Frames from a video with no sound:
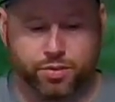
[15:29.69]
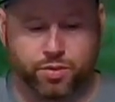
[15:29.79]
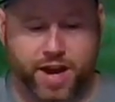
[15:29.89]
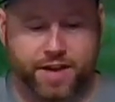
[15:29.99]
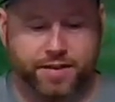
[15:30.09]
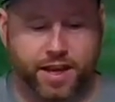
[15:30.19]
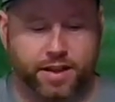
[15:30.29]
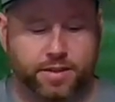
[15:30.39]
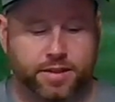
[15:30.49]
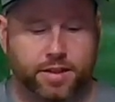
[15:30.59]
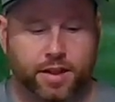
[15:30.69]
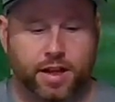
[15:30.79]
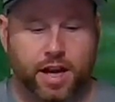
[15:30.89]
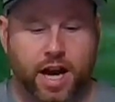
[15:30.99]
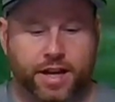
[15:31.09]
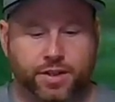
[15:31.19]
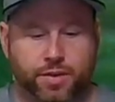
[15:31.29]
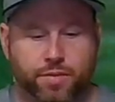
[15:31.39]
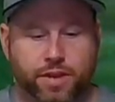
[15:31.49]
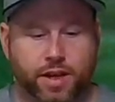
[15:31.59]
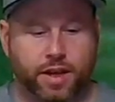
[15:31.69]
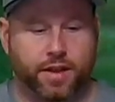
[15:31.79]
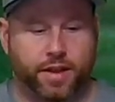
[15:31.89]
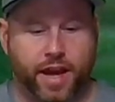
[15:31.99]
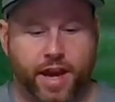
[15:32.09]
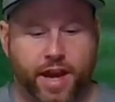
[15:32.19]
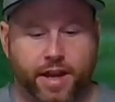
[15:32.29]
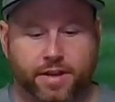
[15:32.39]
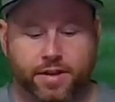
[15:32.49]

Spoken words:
DraftKings, I do think that